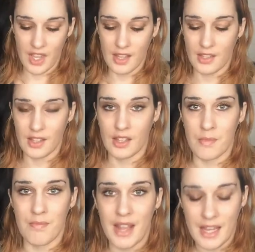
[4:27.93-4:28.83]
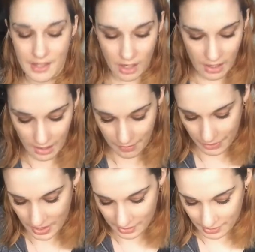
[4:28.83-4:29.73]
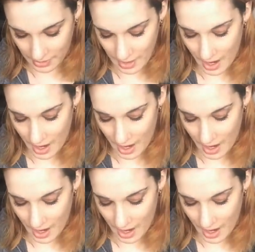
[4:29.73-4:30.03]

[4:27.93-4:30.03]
This is amazing, I love this.